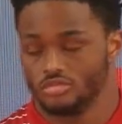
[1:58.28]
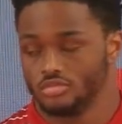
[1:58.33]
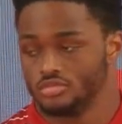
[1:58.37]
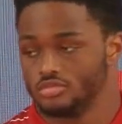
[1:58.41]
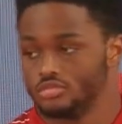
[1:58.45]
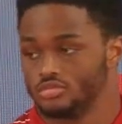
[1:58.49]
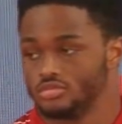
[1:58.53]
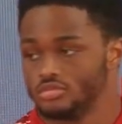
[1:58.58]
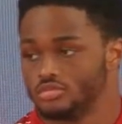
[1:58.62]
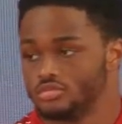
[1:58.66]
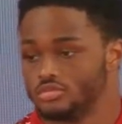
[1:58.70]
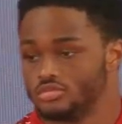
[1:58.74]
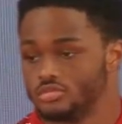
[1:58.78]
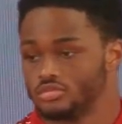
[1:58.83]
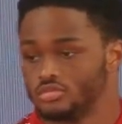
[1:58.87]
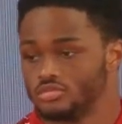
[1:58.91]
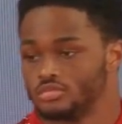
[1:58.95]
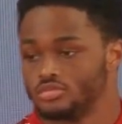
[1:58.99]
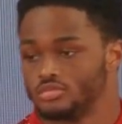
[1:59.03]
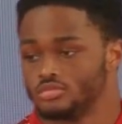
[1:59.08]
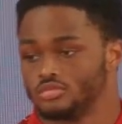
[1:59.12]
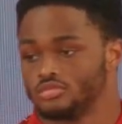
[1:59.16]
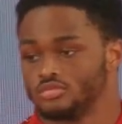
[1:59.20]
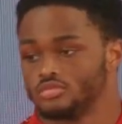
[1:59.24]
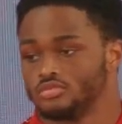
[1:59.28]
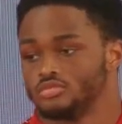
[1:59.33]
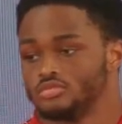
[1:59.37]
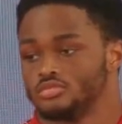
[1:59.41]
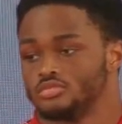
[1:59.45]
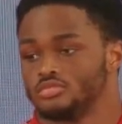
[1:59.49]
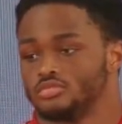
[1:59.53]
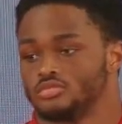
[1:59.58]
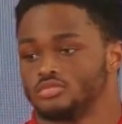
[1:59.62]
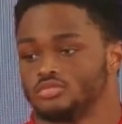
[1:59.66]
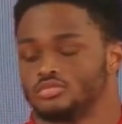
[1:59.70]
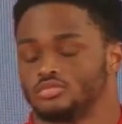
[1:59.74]

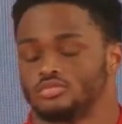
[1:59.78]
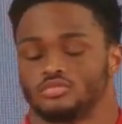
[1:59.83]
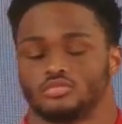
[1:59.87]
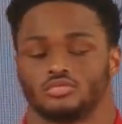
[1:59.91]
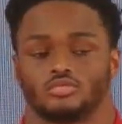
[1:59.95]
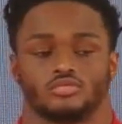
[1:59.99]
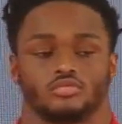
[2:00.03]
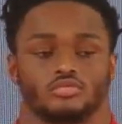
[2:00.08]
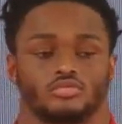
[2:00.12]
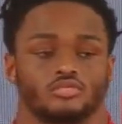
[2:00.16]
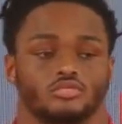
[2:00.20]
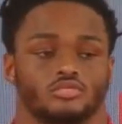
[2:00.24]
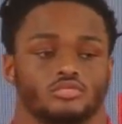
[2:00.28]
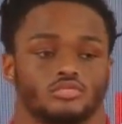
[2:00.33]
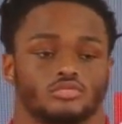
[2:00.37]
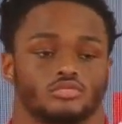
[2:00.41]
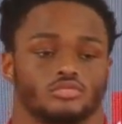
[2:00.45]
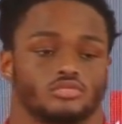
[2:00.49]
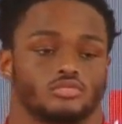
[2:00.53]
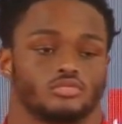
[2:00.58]
No one is speaking in this clip.